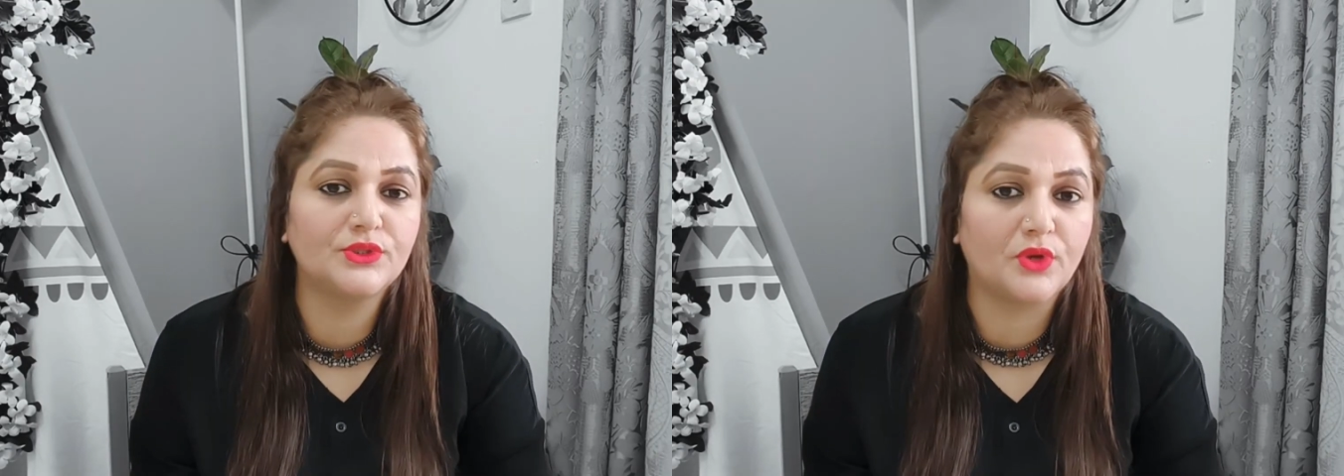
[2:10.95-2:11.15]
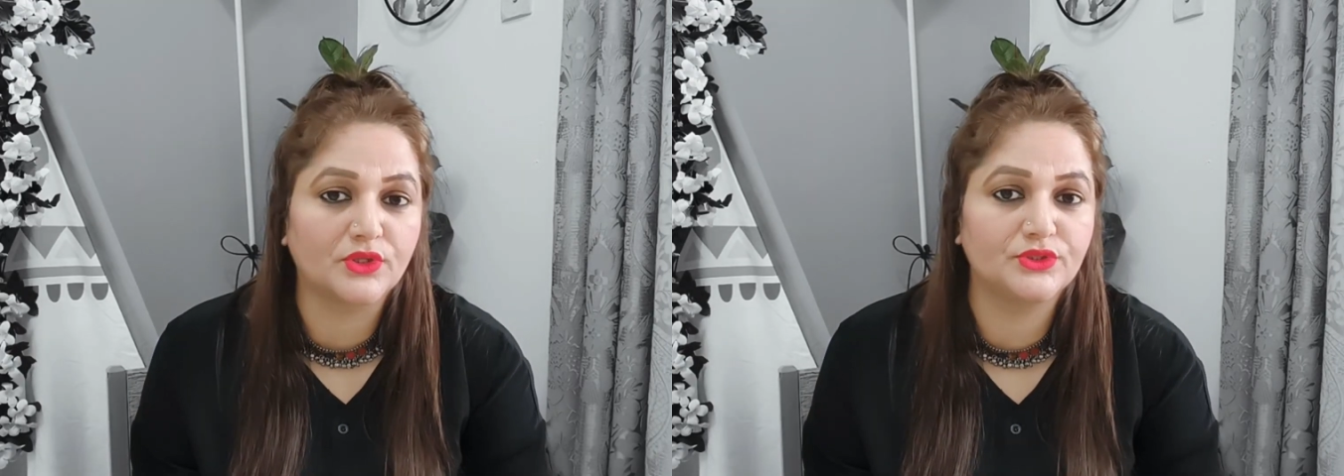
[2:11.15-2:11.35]

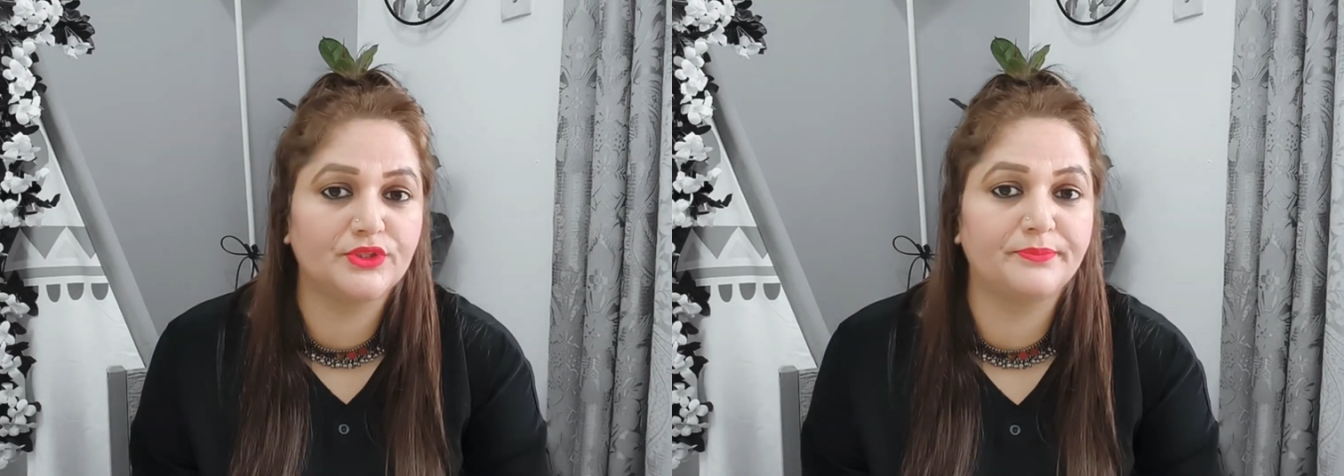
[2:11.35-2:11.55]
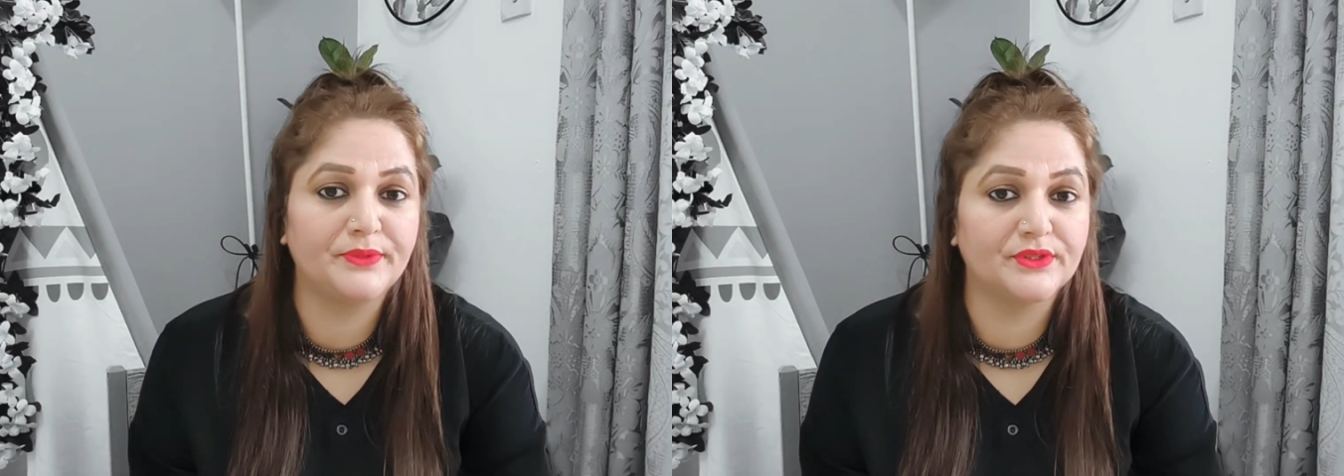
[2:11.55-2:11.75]
talk to
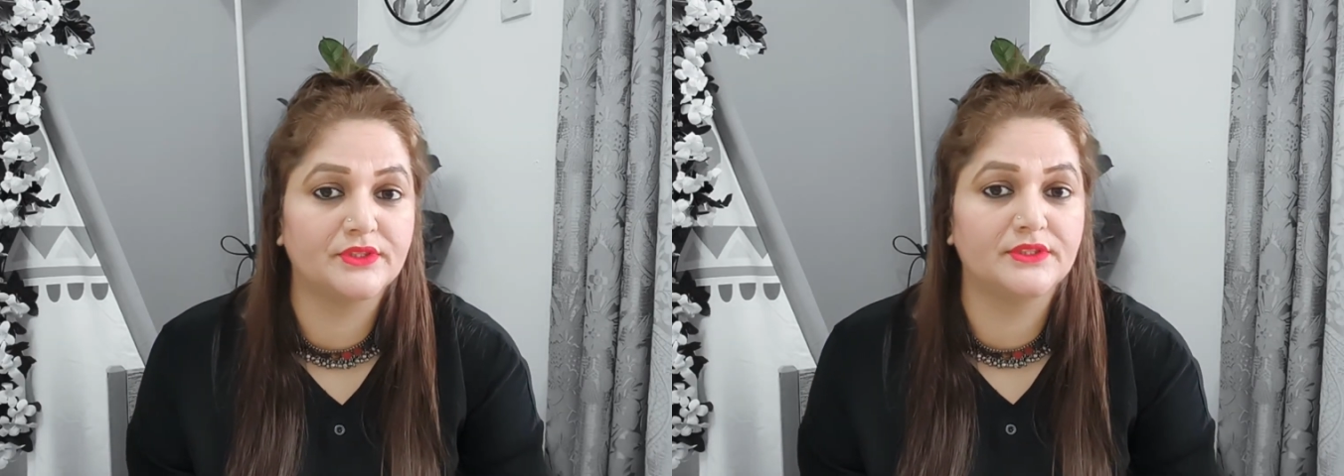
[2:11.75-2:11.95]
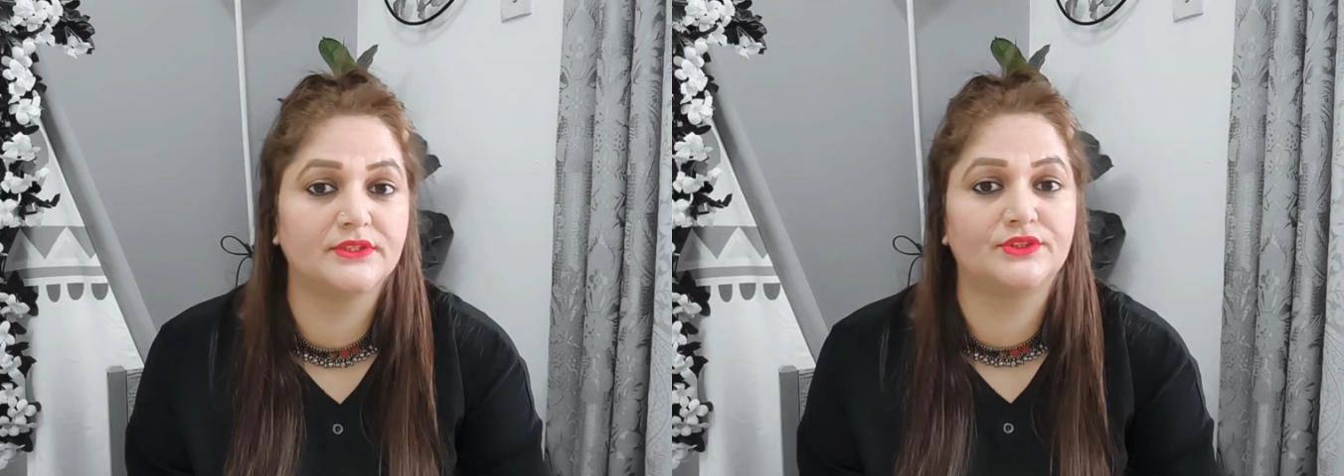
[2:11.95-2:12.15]
your
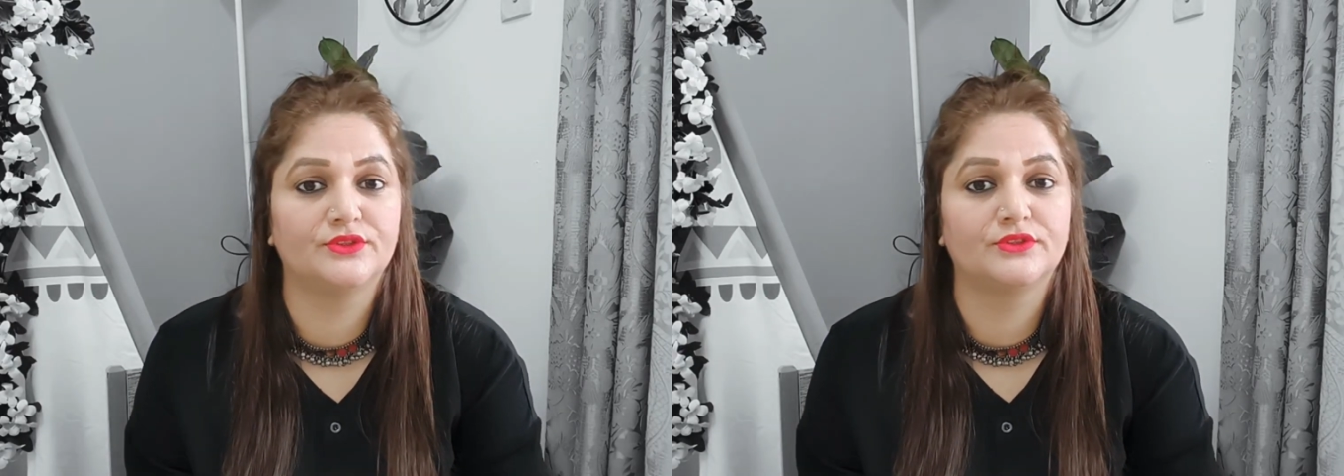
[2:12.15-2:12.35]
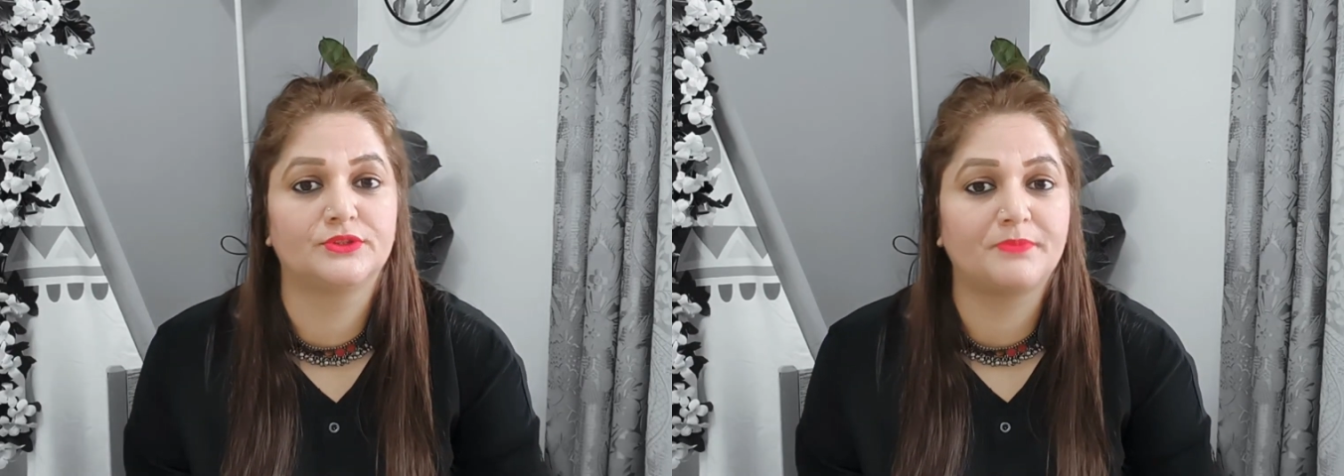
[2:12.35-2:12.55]
peers,
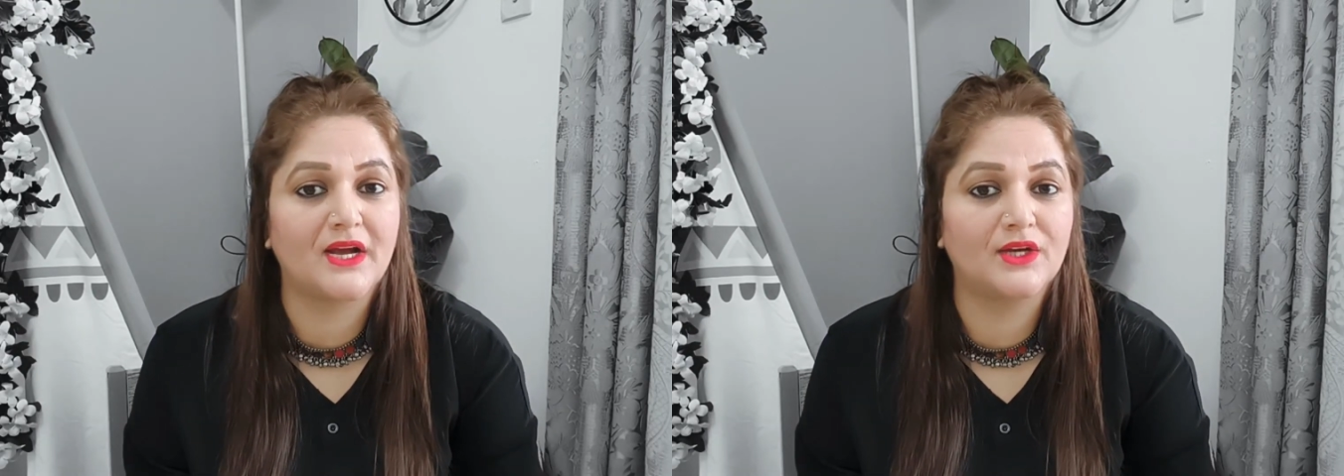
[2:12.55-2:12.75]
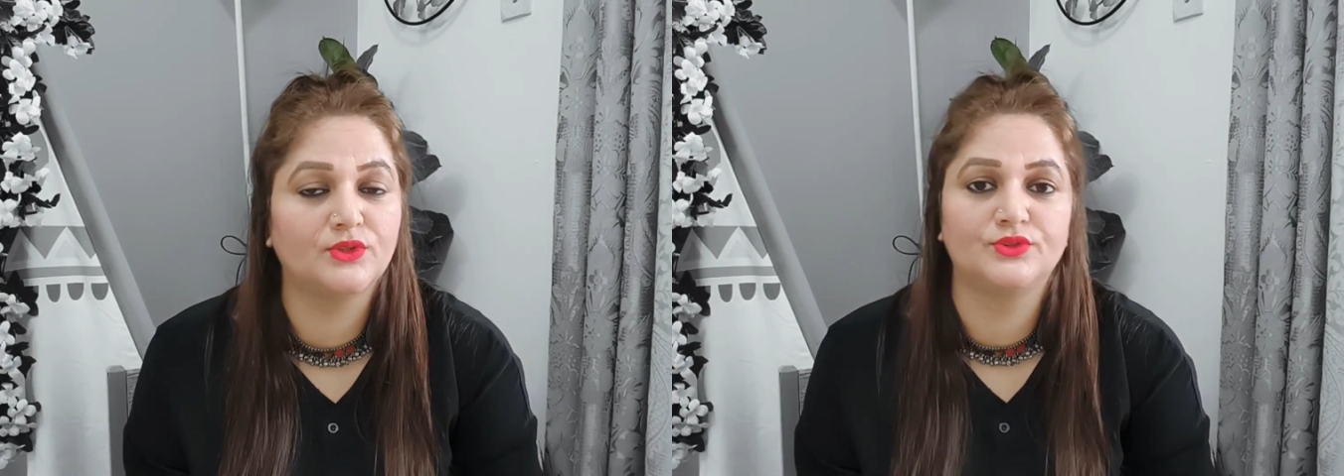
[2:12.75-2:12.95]
your
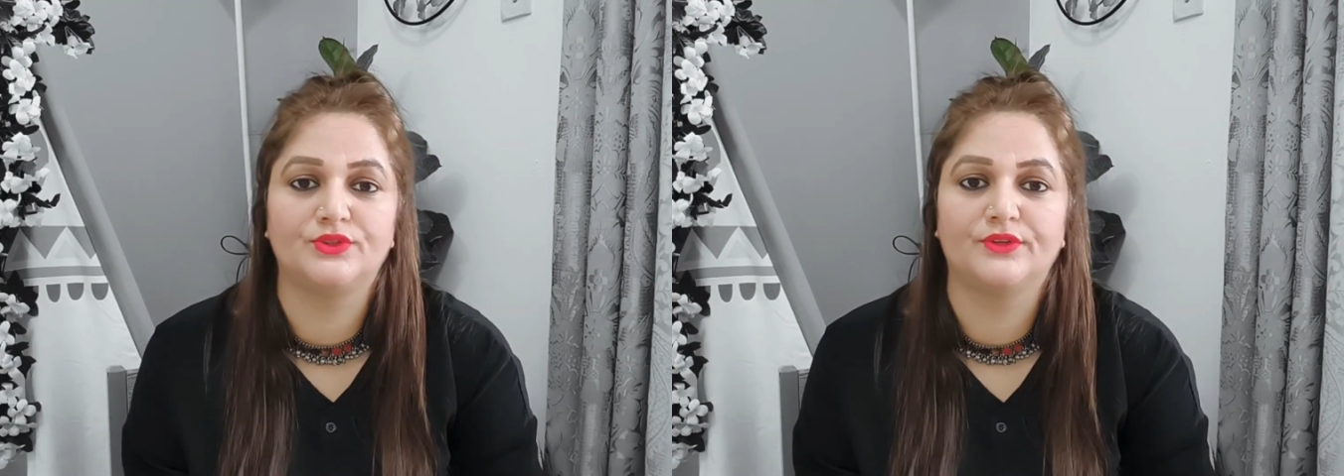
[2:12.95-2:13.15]
spouse,